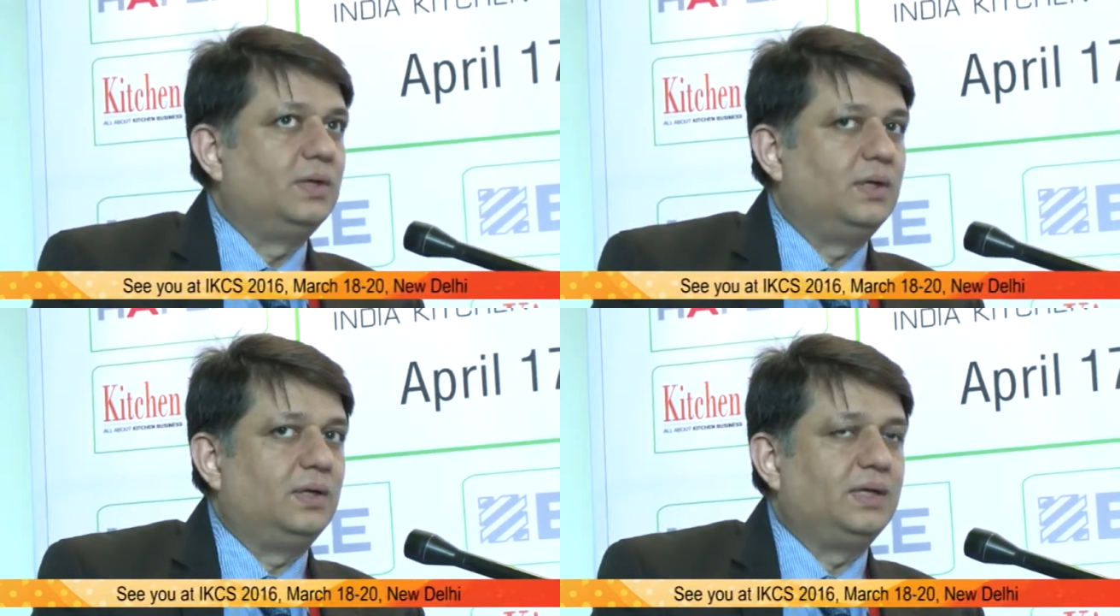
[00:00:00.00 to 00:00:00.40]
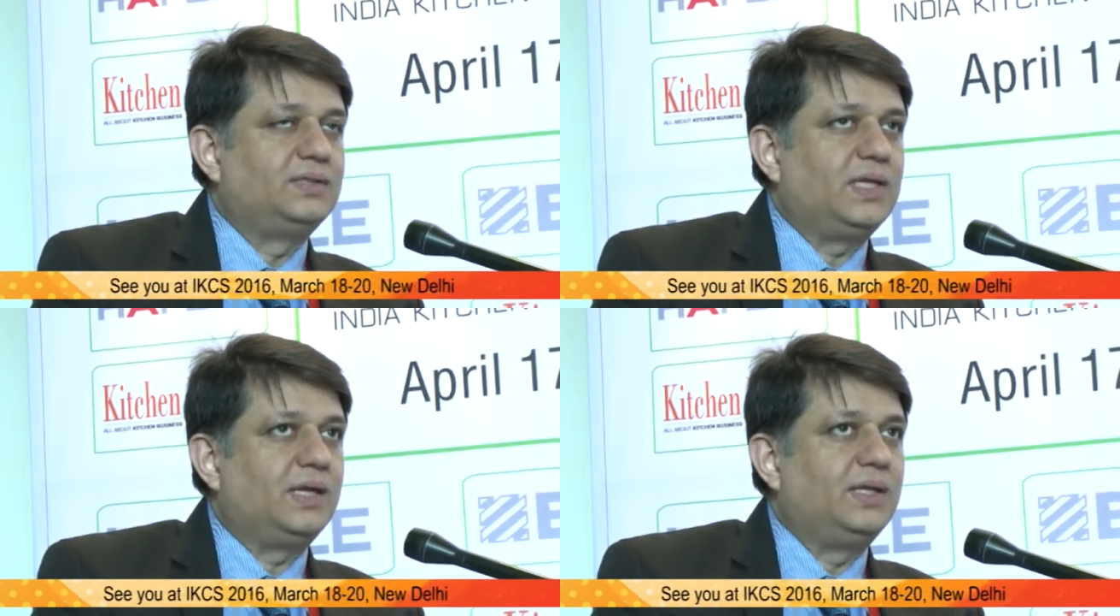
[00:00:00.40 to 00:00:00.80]
it's
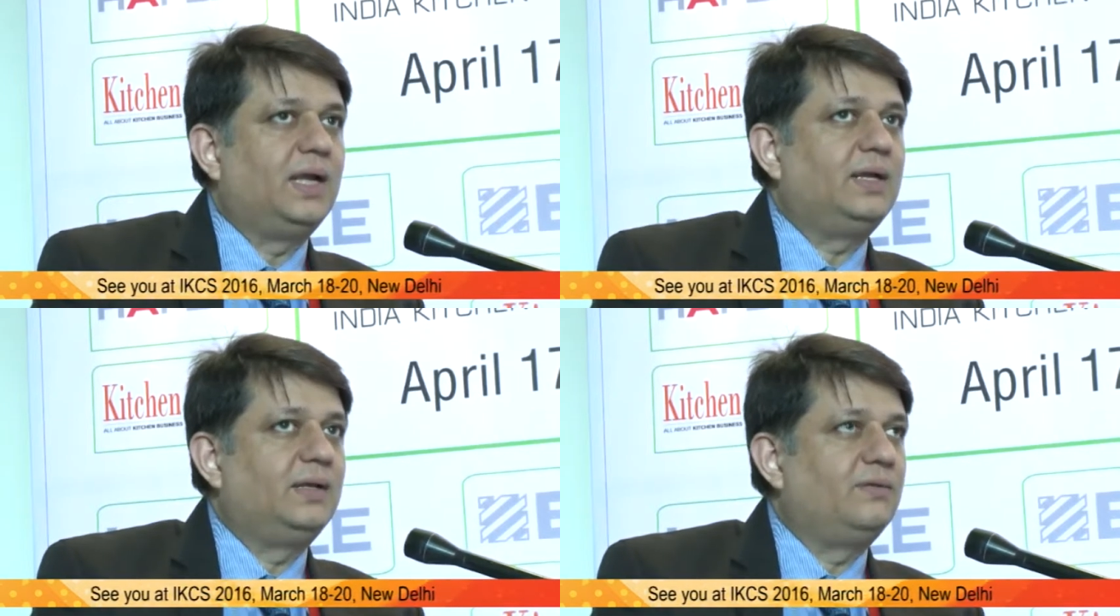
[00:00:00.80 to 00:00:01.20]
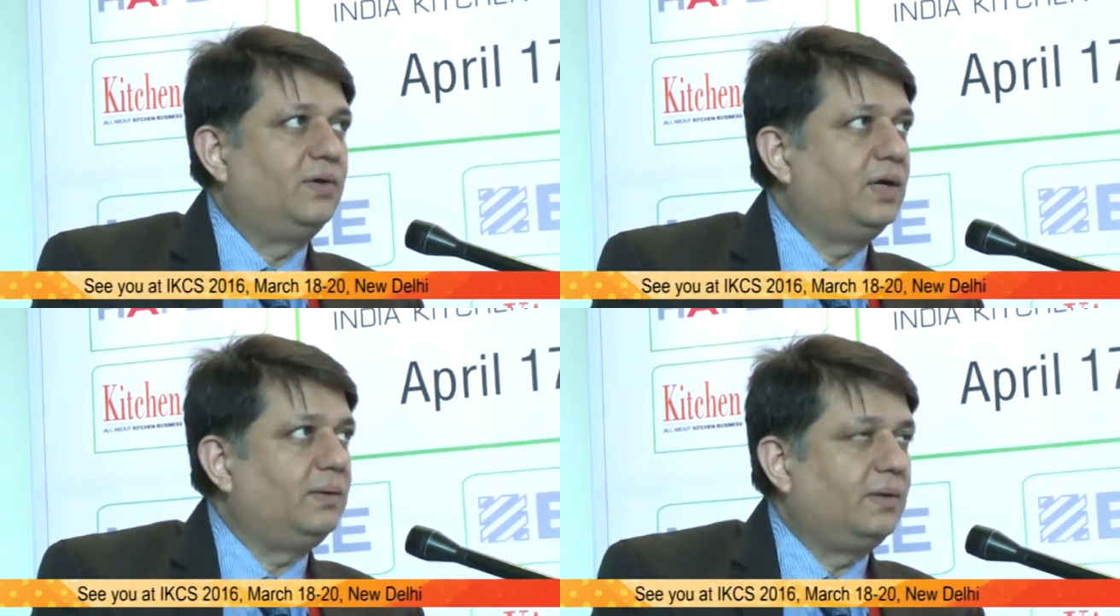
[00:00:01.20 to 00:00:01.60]
said that the
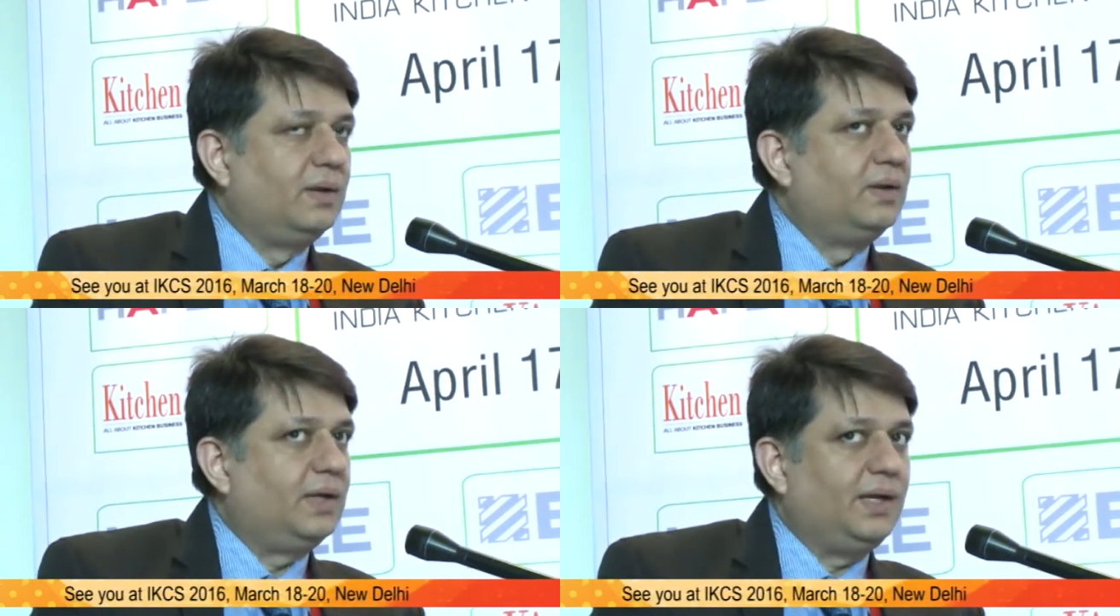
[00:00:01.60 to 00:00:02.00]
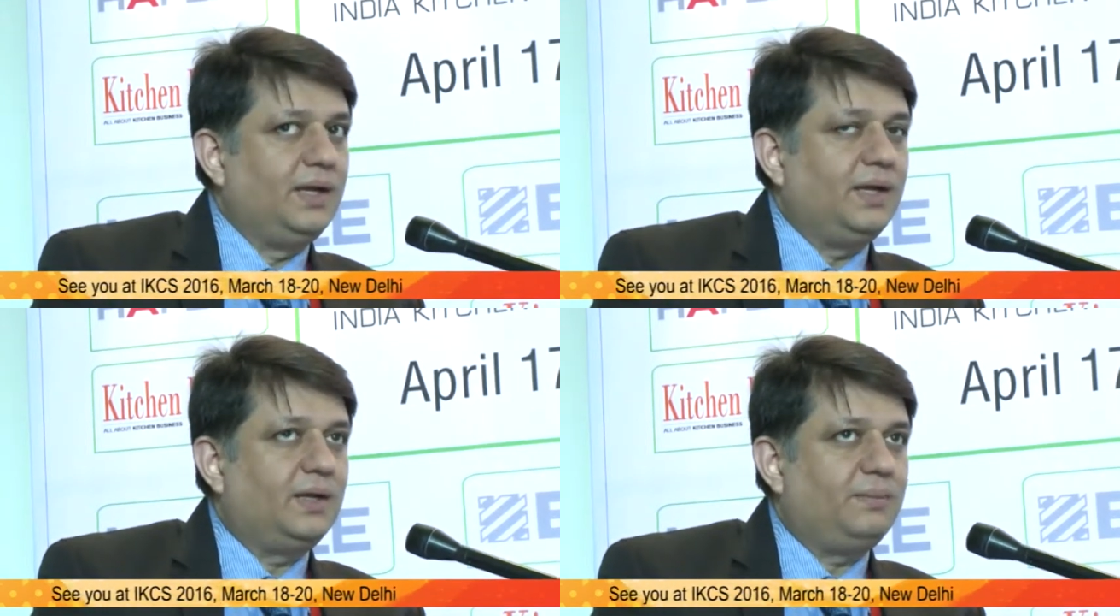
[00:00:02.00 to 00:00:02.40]
world,
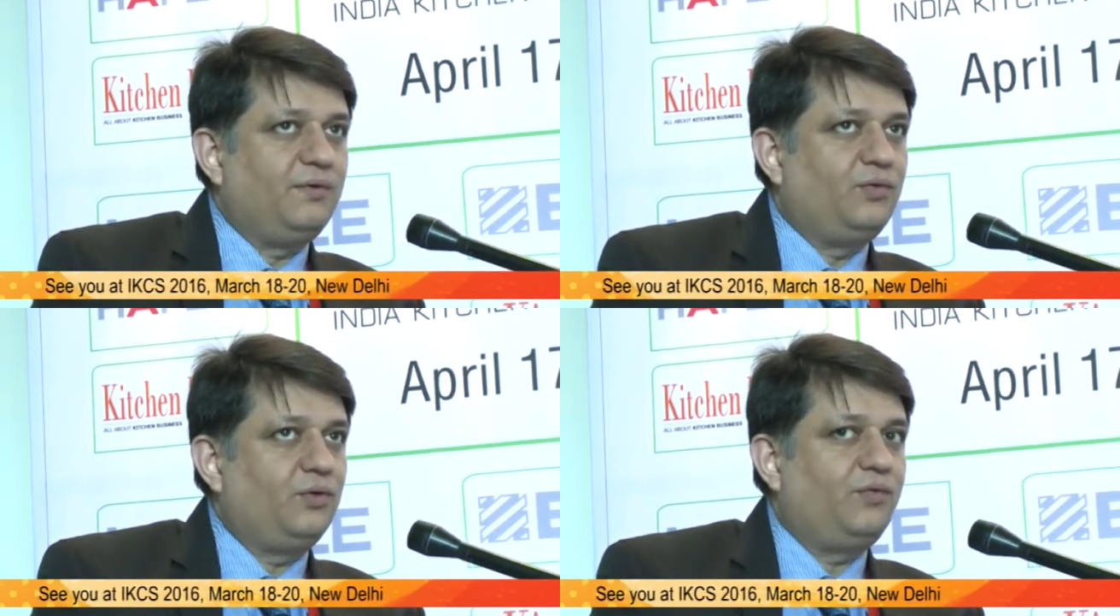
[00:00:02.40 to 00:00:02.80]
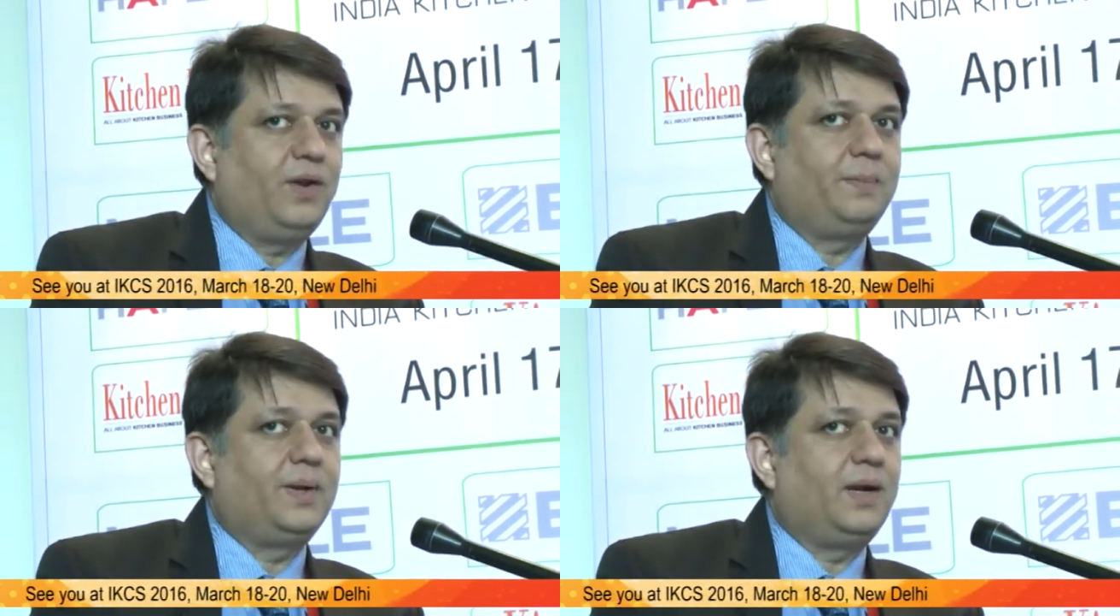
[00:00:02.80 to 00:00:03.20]
India before
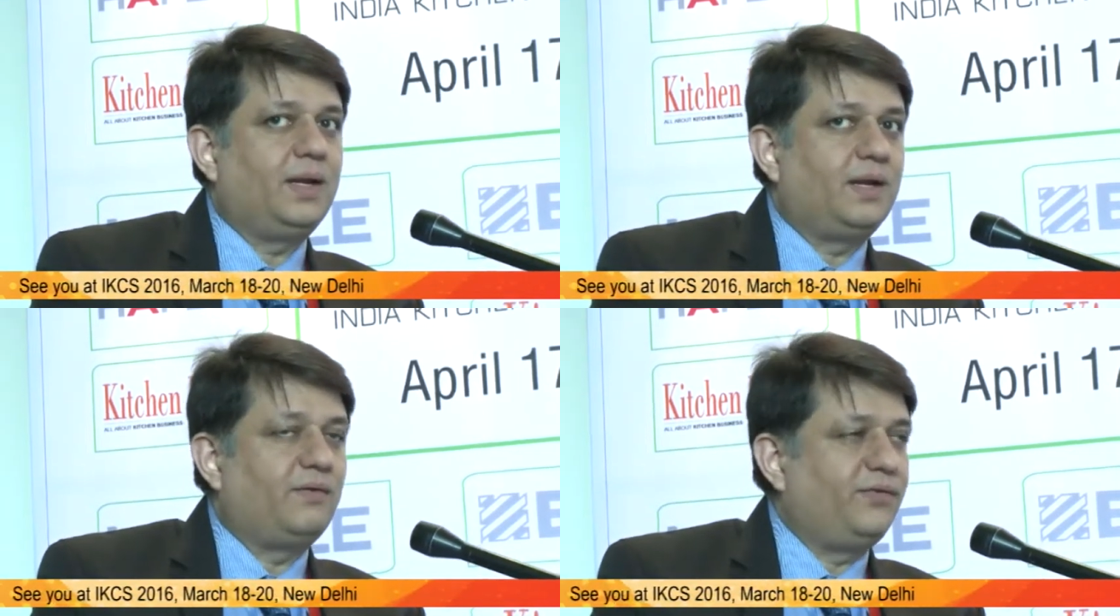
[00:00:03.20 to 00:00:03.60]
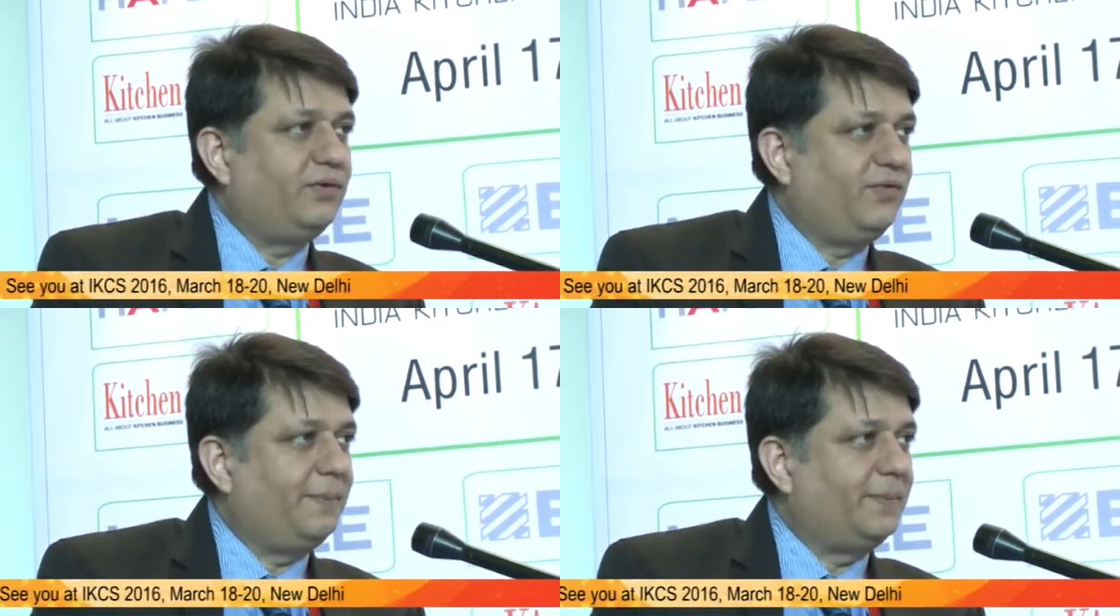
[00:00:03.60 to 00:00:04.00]
Flipkart and after
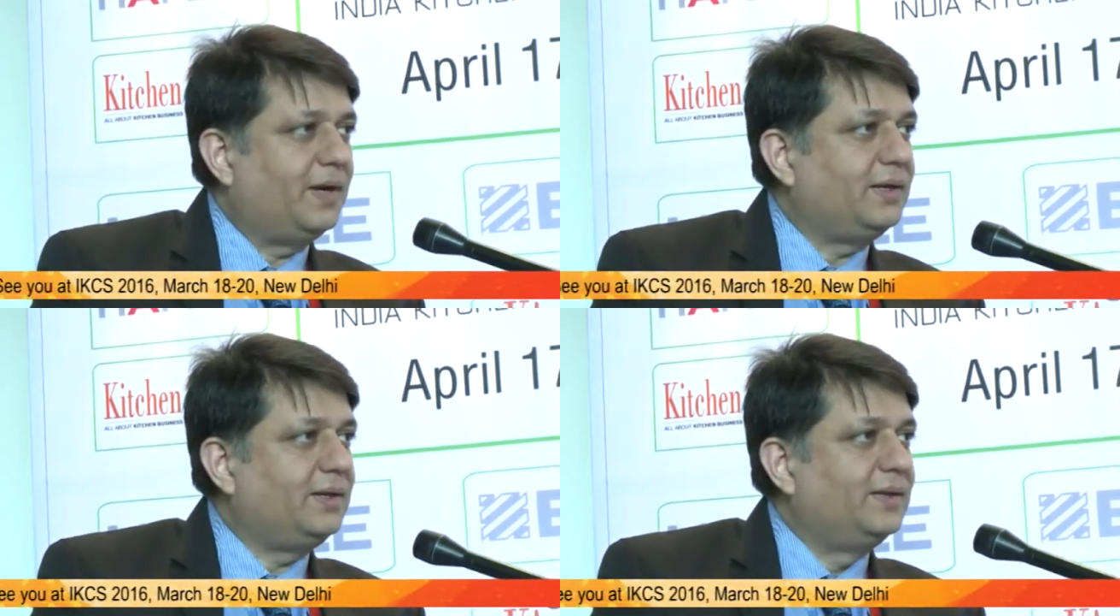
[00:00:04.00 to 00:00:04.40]
Flipkart,